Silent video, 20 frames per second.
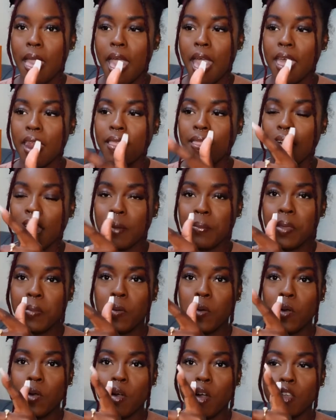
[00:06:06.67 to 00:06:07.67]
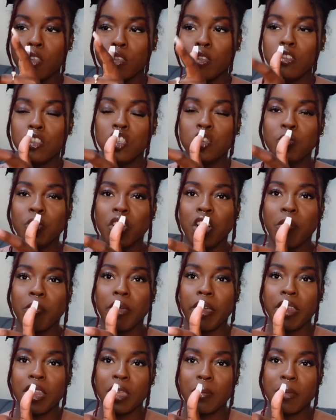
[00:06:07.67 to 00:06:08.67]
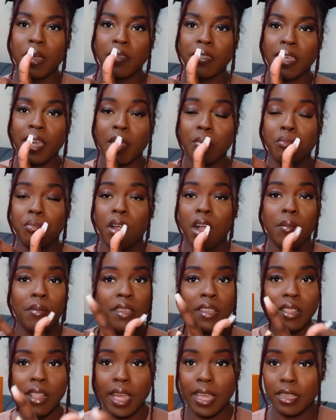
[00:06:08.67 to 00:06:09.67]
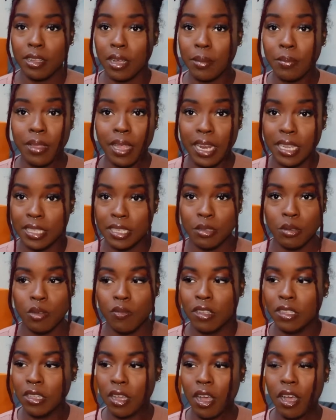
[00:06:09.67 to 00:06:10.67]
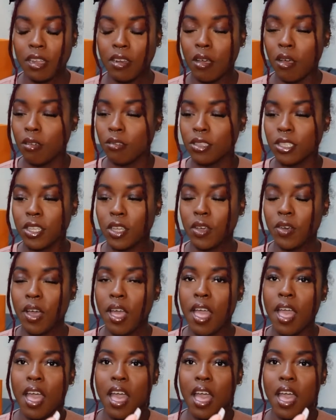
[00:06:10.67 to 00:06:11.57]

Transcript: And a lot of people on YouTube were complaining about that, and probably like complaining to Louis Vuitton also